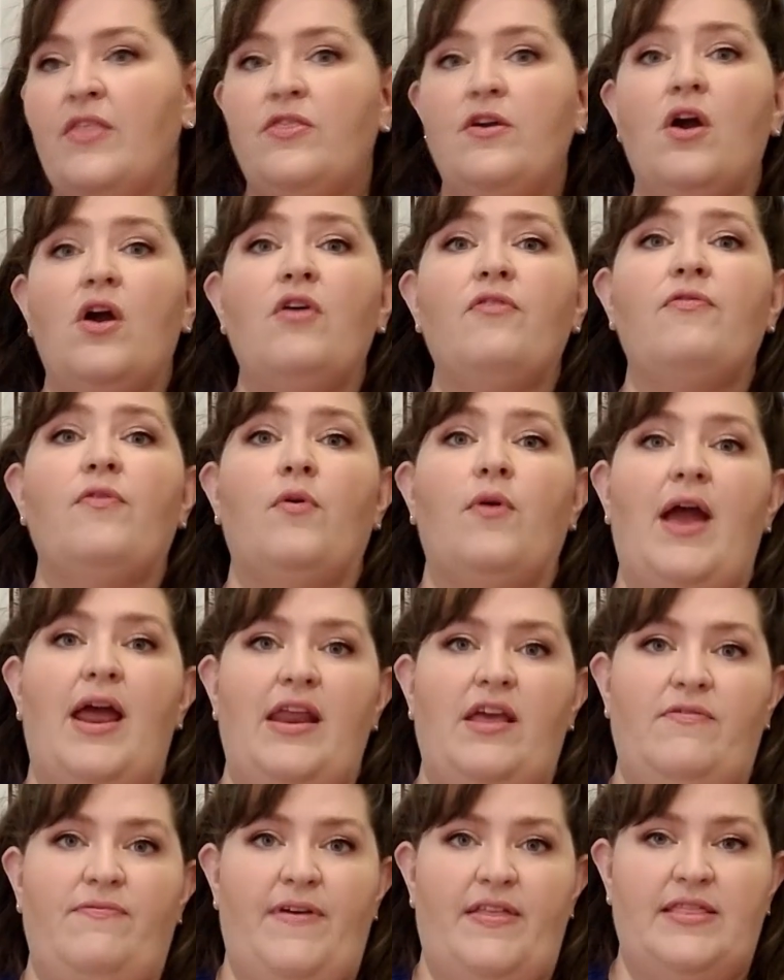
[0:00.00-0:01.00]
There are a
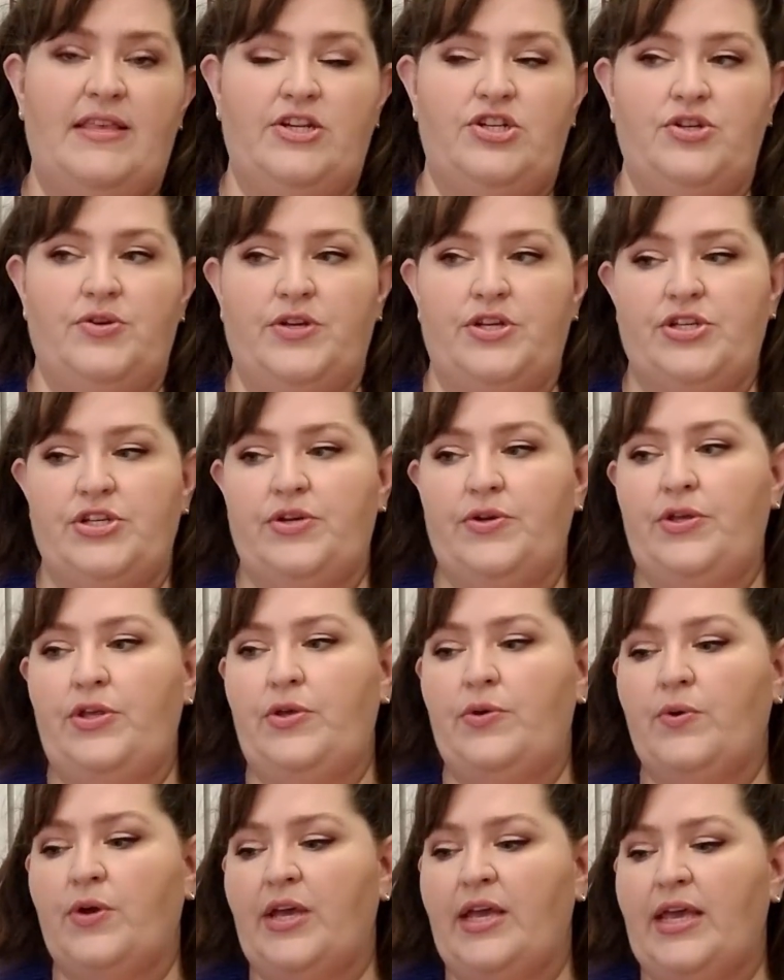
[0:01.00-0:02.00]
variety of fun things you can do.
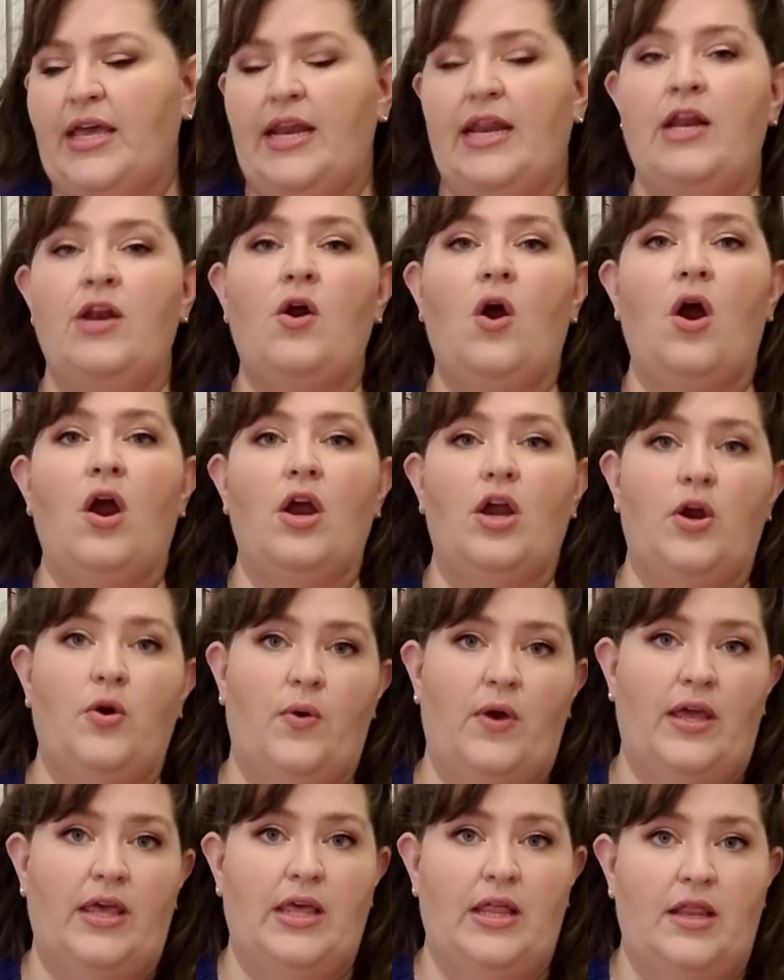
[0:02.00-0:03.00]
You can get an art
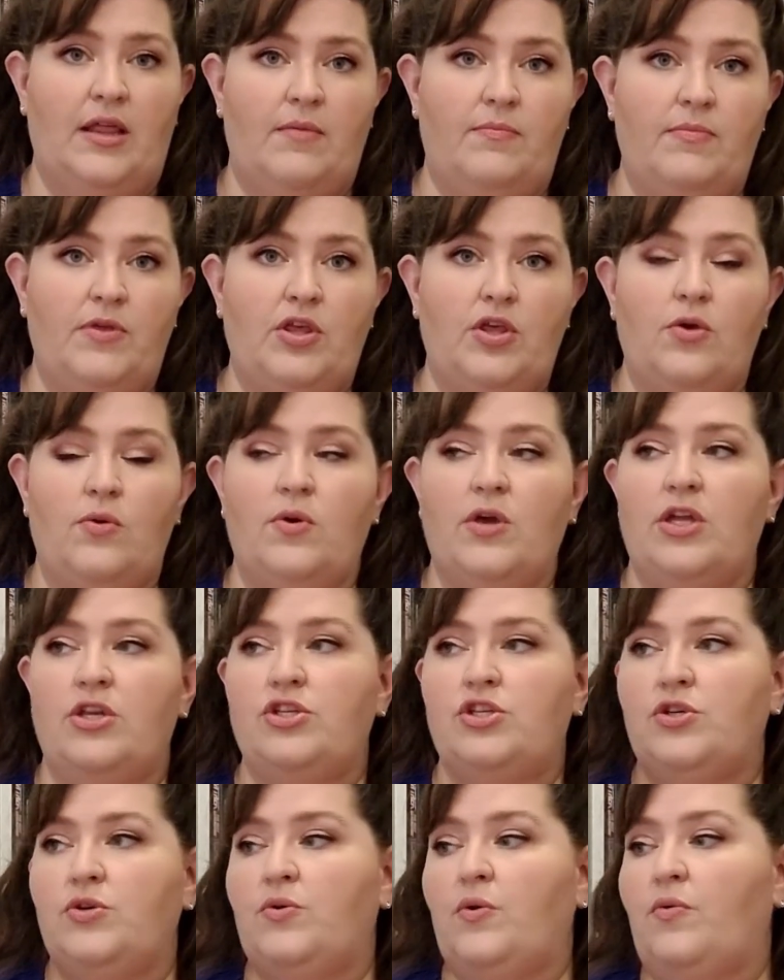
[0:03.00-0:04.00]
curriculum. You
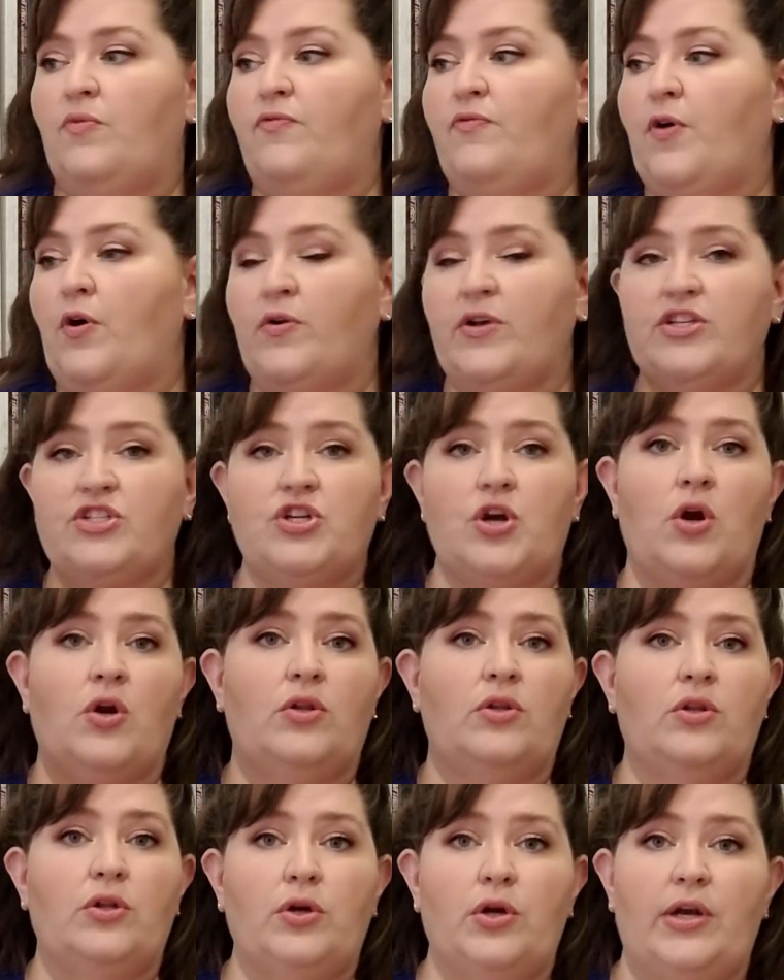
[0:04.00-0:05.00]
can do focused
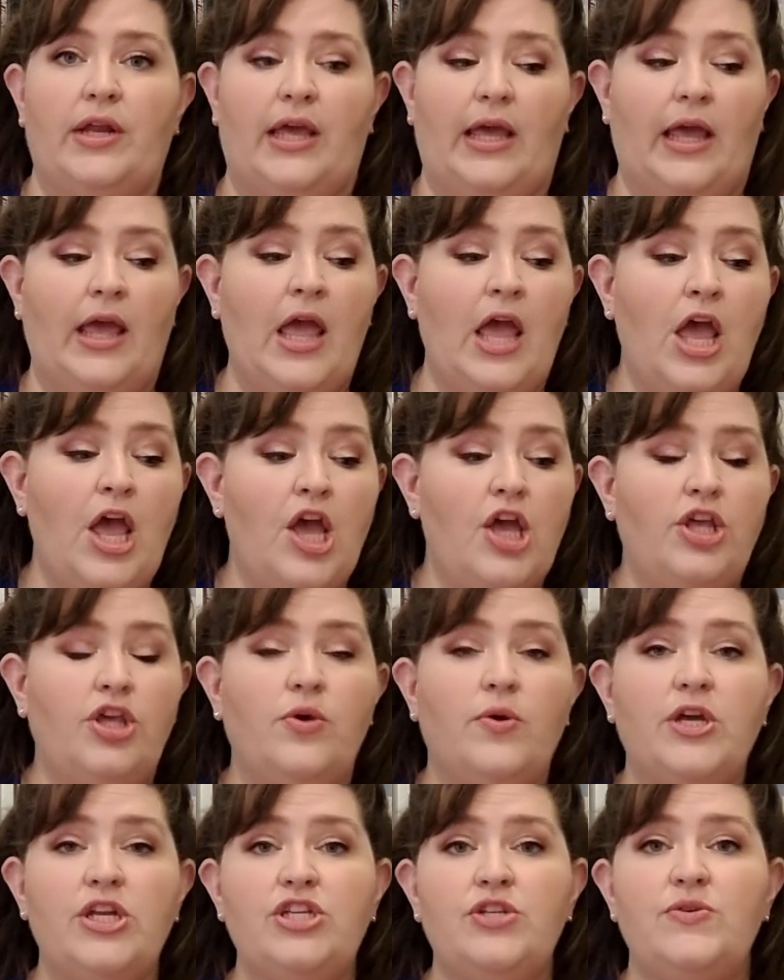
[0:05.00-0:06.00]
art learning.
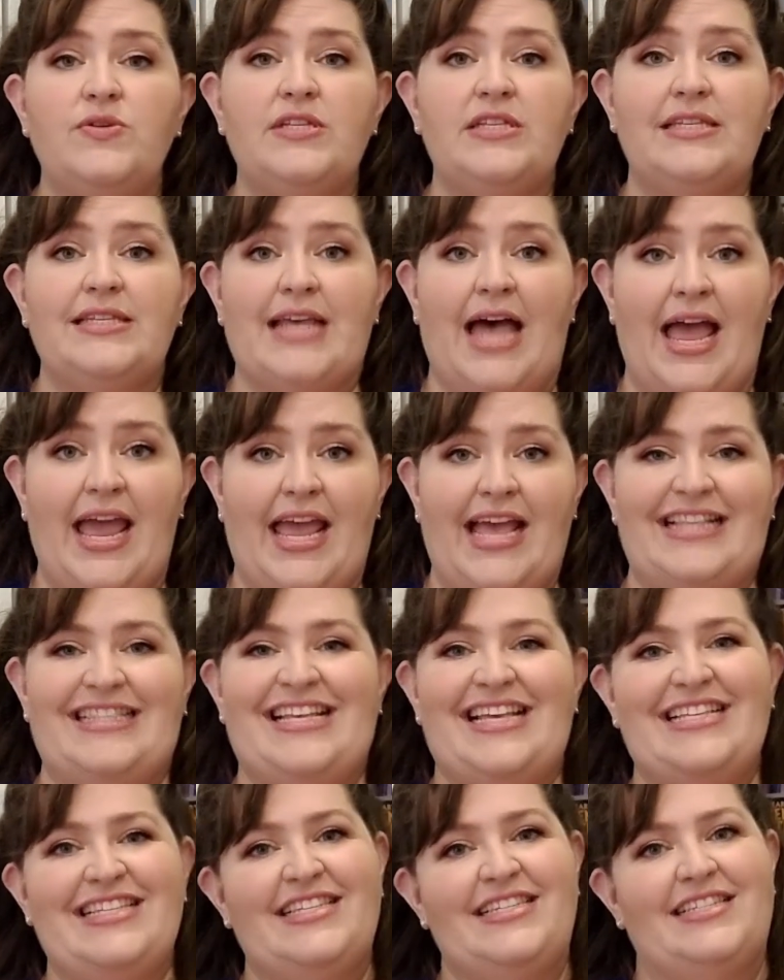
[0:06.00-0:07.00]
You can do science.
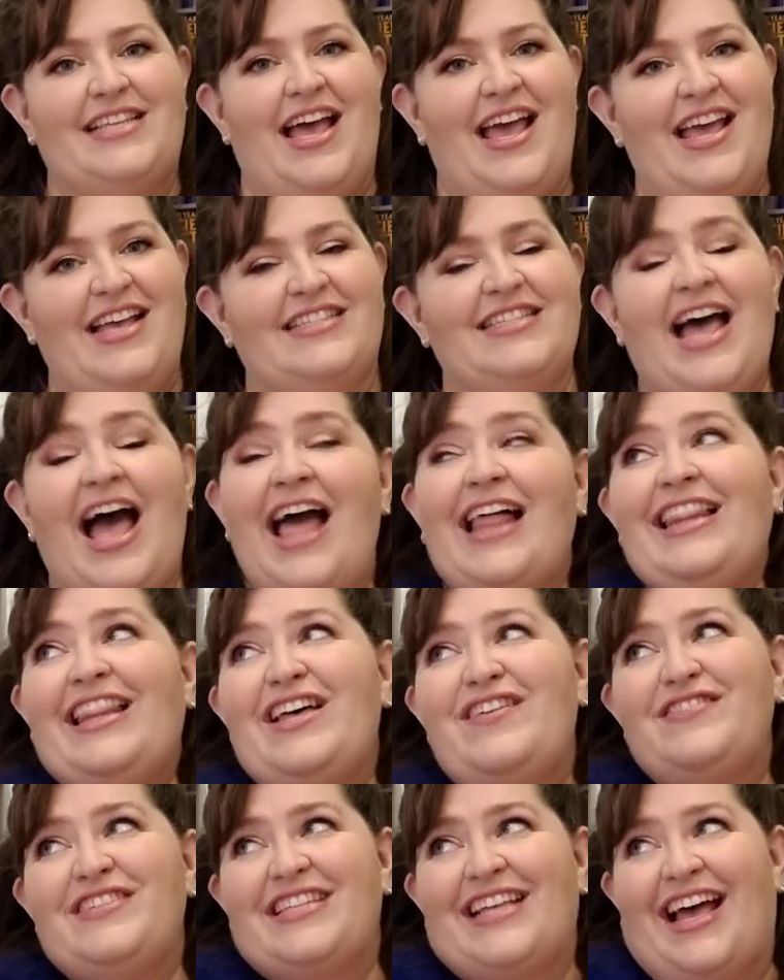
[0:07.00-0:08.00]
I
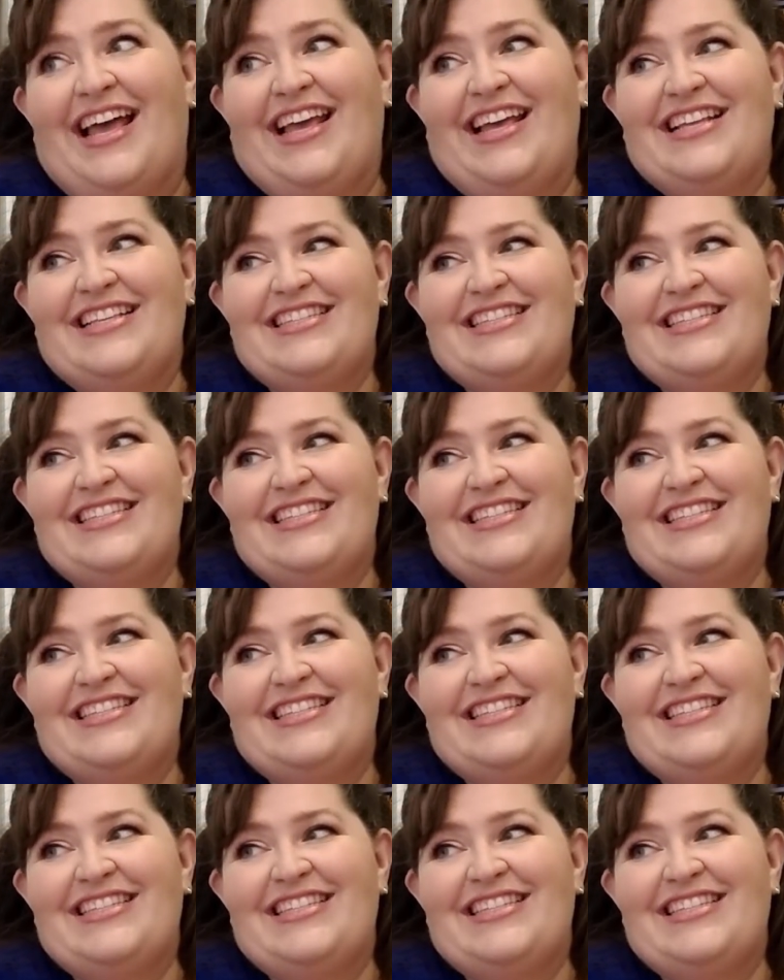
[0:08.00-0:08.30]
love science.